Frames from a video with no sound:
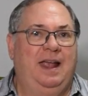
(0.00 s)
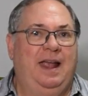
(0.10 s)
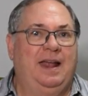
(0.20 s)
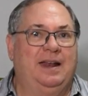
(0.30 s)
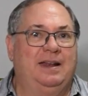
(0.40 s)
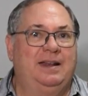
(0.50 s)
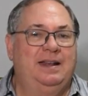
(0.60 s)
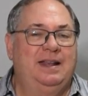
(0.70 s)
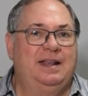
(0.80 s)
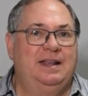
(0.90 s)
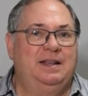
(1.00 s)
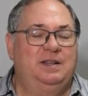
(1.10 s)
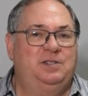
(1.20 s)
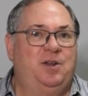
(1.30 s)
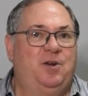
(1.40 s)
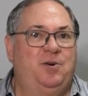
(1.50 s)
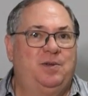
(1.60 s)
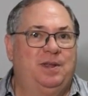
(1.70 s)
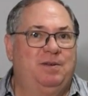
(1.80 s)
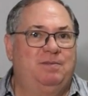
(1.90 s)
And
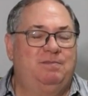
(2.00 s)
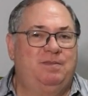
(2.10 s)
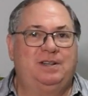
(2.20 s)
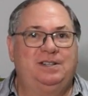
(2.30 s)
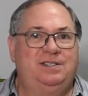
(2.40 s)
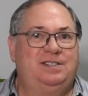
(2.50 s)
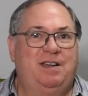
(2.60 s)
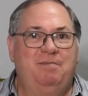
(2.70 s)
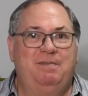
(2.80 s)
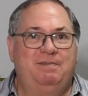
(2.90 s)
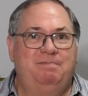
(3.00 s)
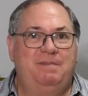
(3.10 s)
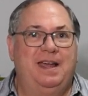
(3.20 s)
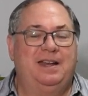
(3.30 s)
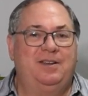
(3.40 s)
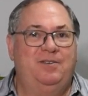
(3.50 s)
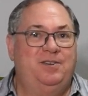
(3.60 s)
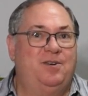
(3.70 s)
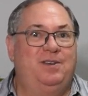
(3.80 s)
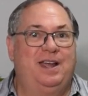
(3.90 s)
so the Russians I met who
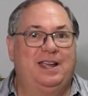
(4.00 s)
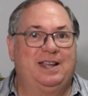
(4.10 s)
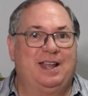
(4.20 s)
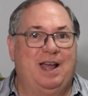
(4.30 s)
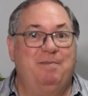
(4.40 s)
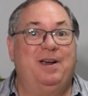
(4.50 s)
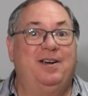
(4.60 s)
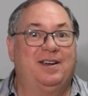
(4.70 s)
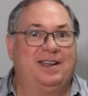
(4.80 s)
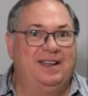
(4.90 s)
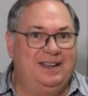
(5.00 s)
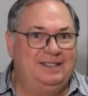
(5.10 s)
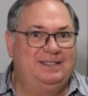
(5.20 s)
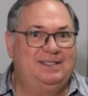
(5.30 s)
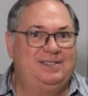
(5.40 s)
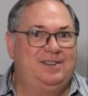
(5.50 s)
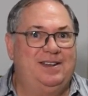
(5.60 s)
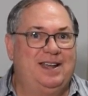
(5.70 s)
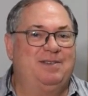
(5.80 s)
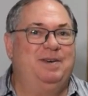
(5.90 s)
don't like America still
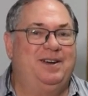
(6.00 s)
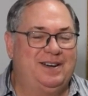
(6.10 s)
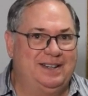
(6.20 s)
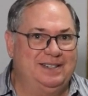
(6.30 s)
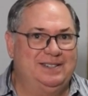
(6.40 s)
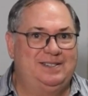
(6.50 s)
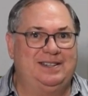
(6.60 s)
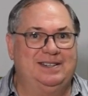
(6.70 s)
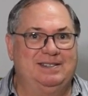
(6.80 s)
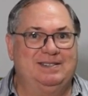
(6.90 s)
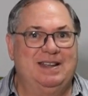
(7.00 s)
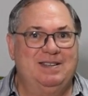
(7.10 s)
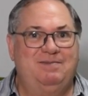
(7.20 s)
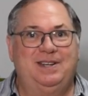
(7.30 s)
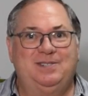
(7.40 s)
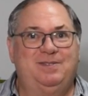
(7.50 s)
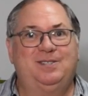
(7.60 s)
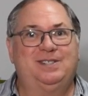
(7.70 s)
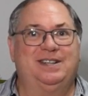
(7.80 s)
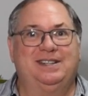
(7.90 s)
like Americans and vice
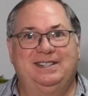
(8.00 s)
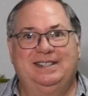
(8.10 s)
versa.